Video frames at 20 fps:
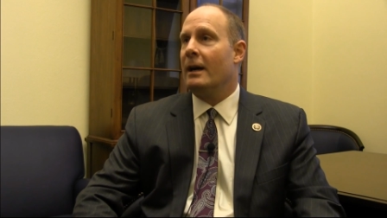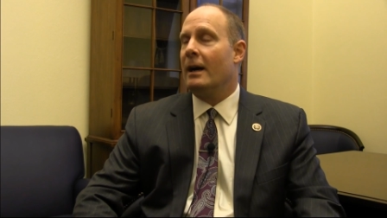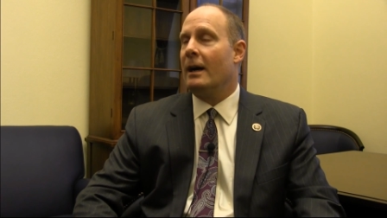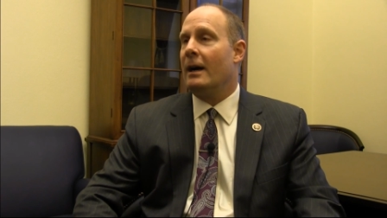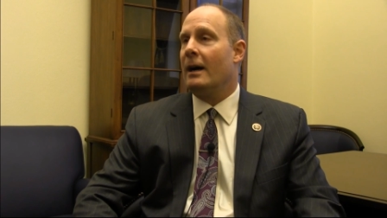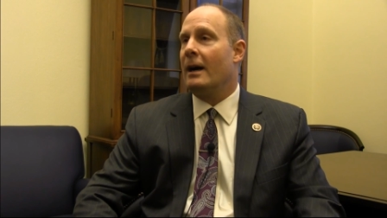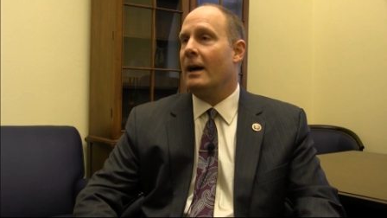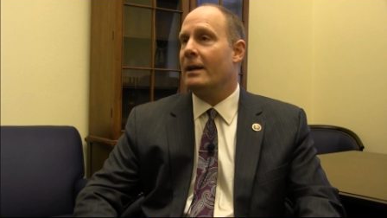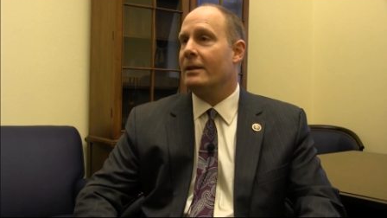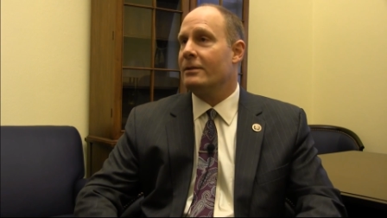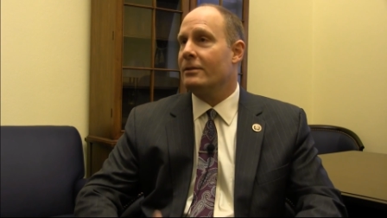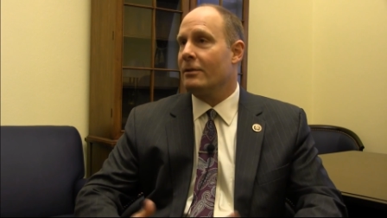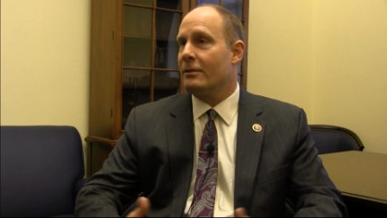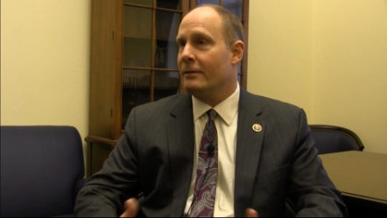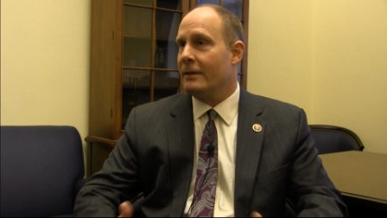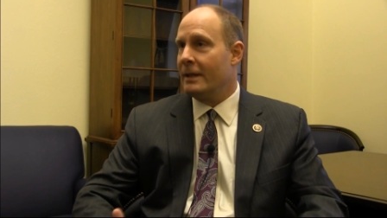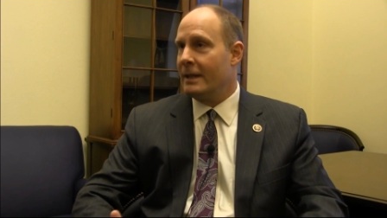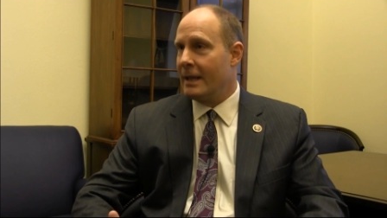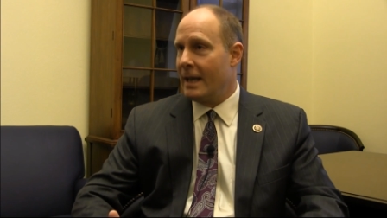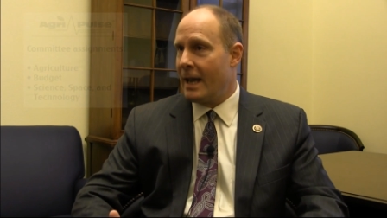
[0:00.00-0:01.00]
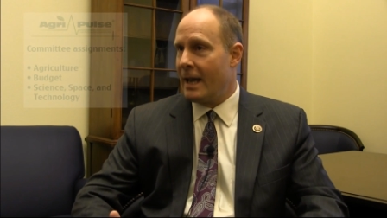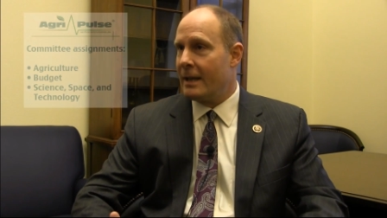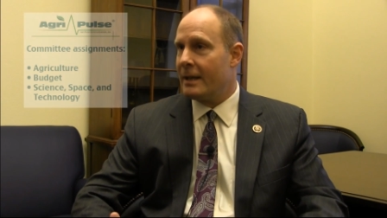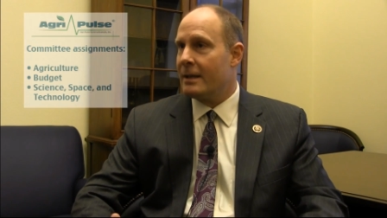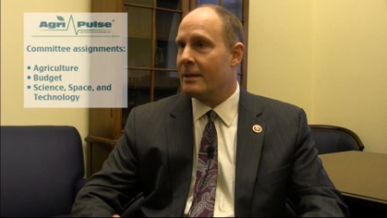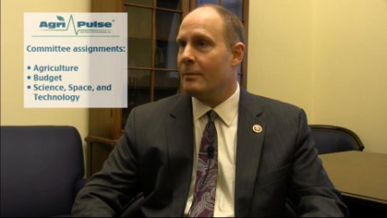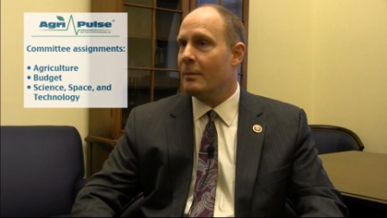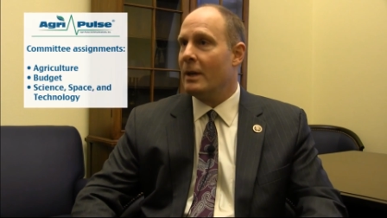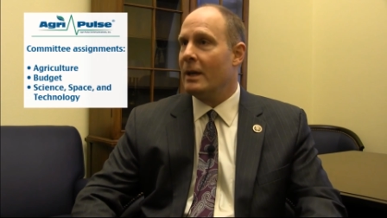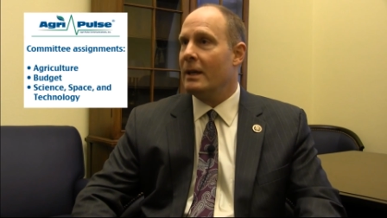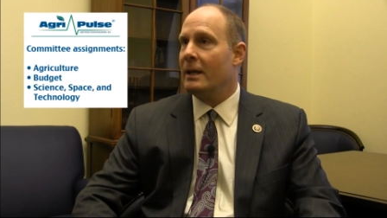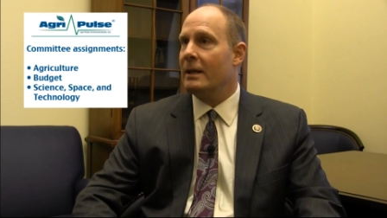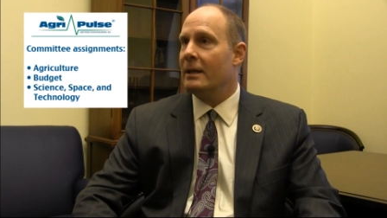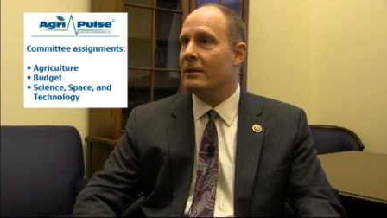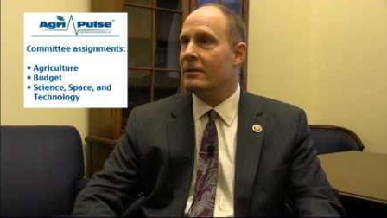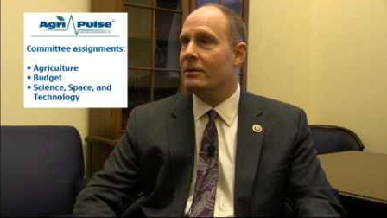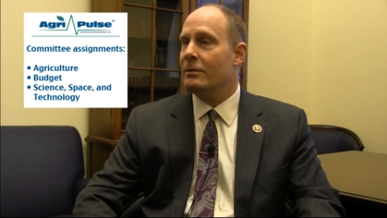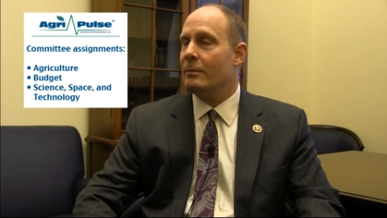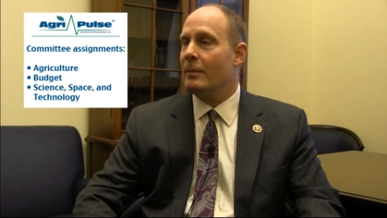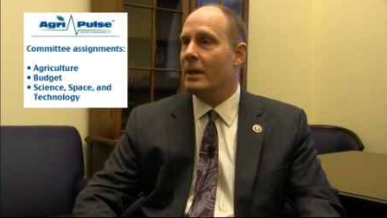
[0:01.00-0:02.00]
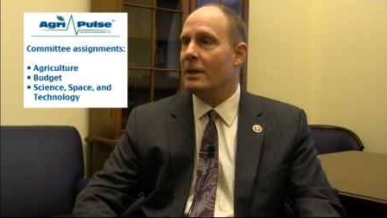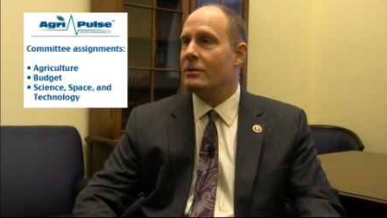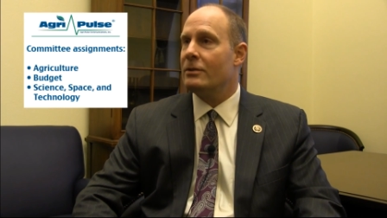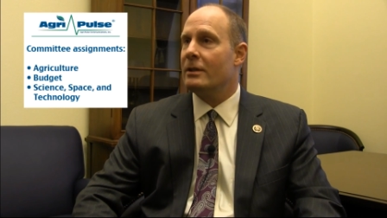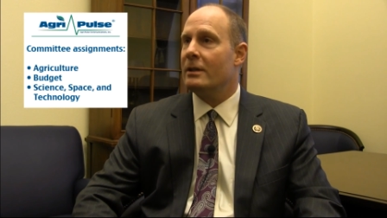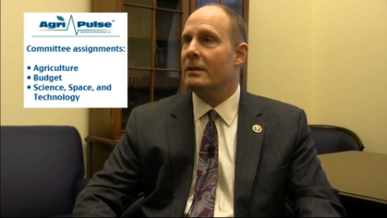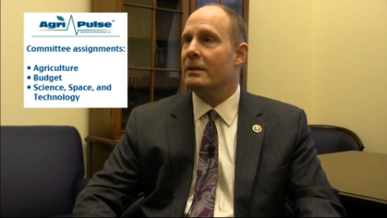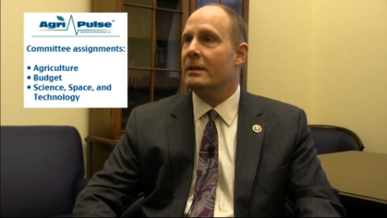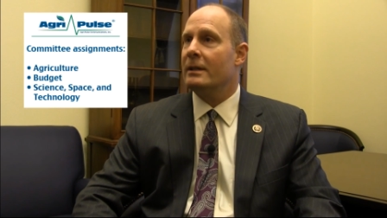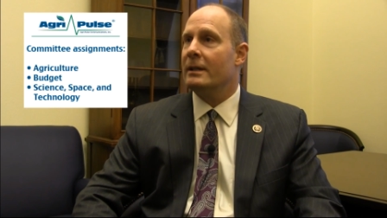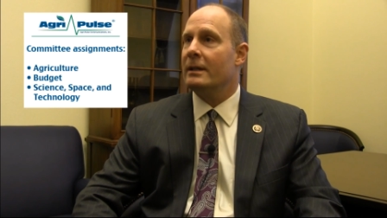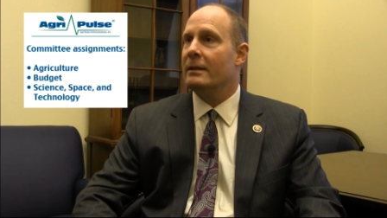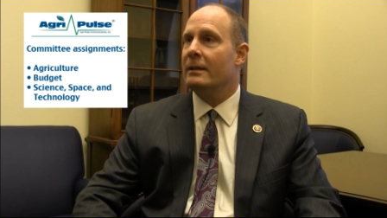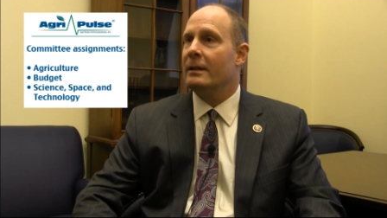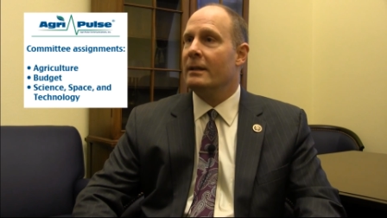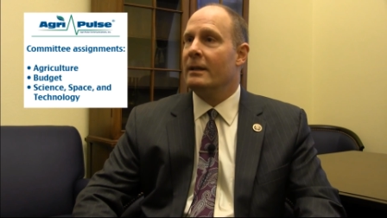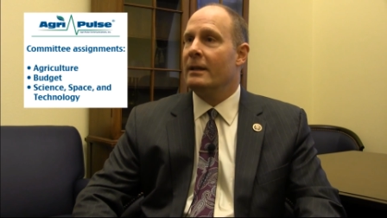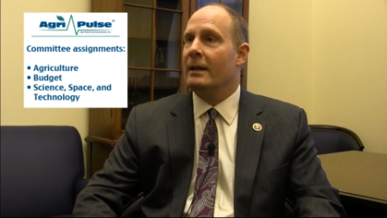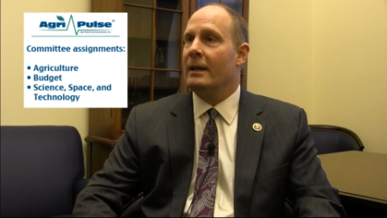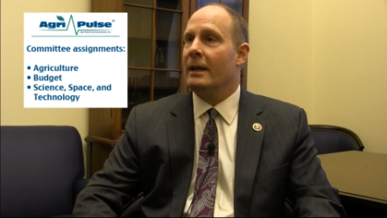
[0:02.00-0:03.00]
Uh, I serve on the Ag Committee, as you mentioned, and,